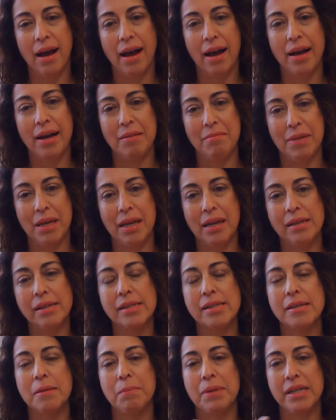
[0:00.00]
um, in
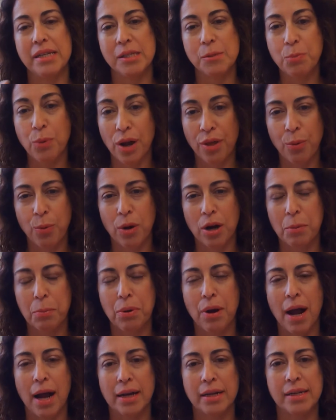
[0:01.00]
somebody's breath work
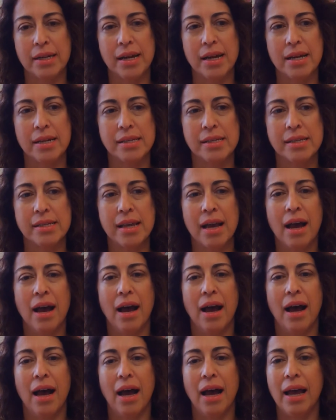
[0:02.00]
practice,
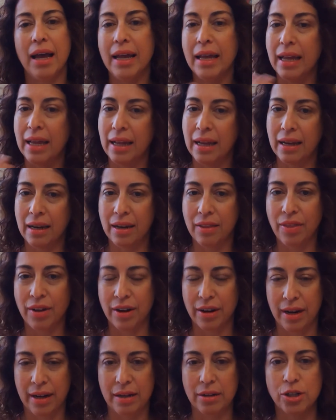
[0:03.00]
uh, in
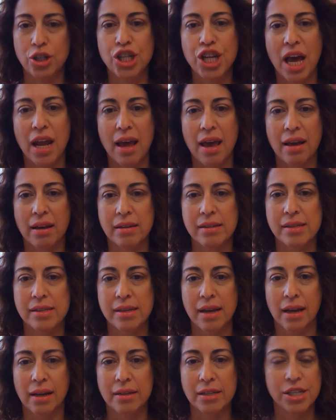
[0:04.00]
their energetics,
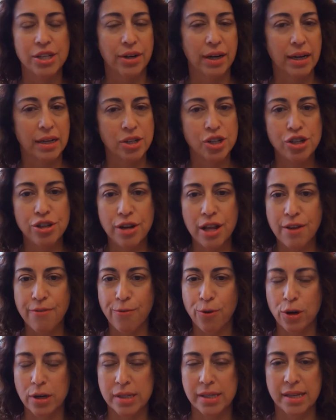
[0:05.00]
uh, during a tuning
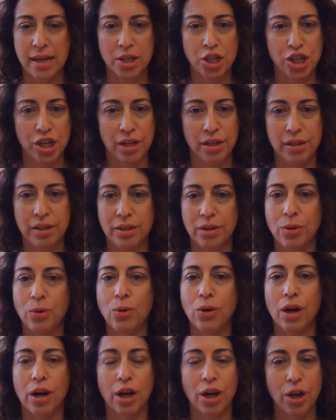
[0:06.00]
fork session
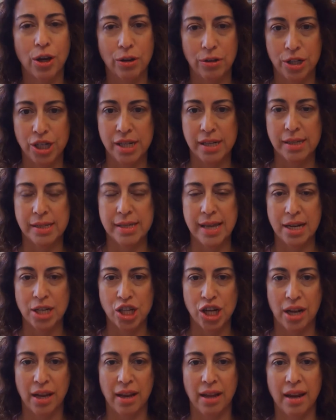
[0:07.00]
or a coaching
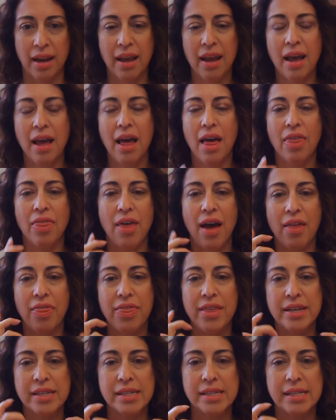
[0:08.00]
session, that
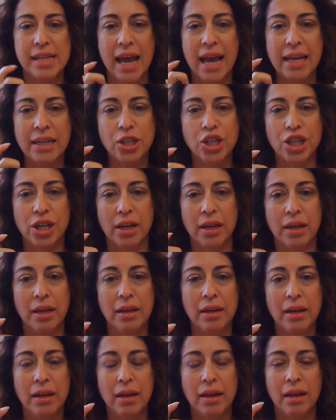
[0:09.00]
this
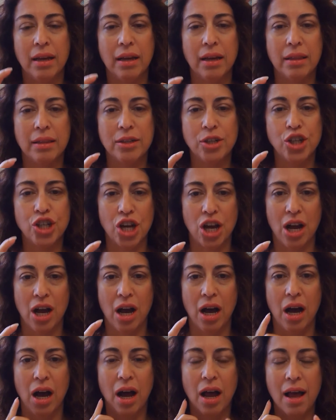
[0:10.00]
tension in the
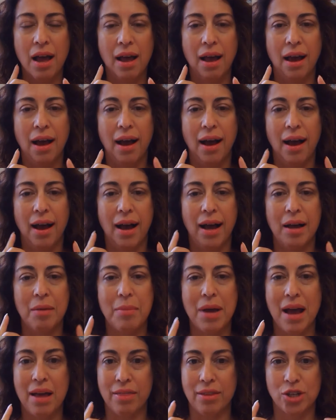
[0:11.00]
jaw um,
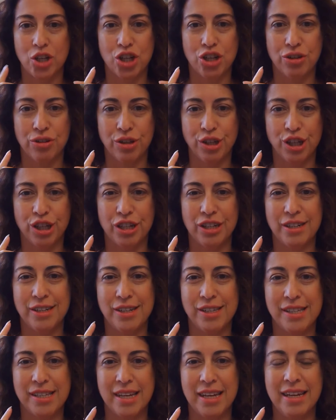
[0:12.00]
and the
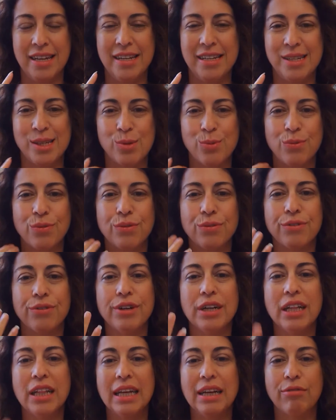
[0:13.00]
shoulders is
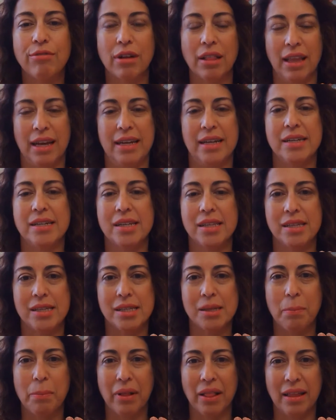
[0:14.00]
really related to
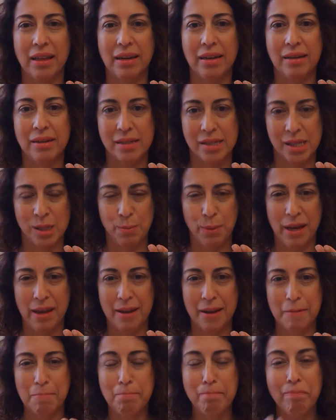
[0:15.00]
this ability to
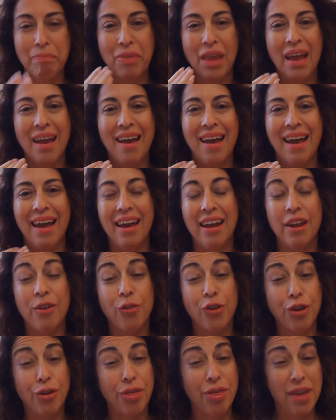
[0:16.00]
speak. And
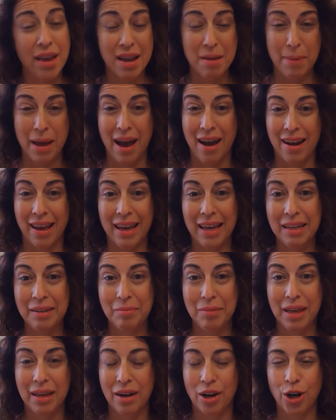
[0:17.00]
if you think about
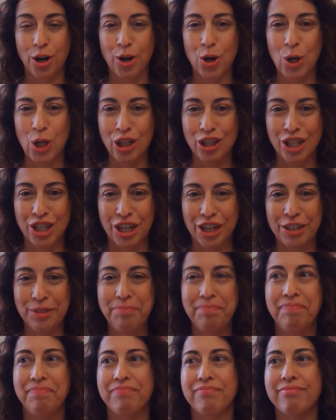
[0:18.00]
it, in our
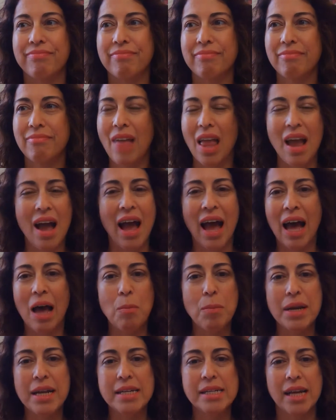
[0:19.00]
culture,
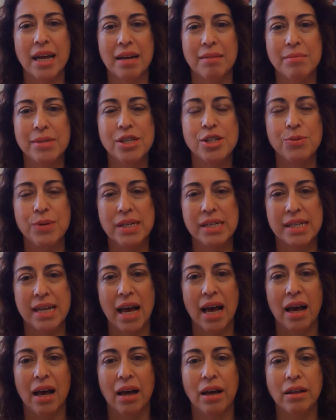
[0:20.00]
how many times do we
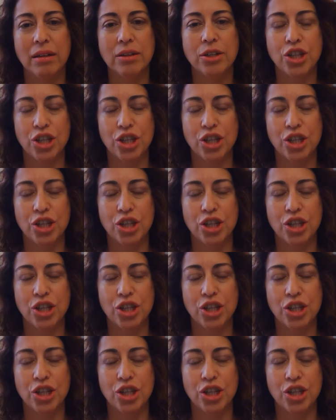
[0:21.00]
tell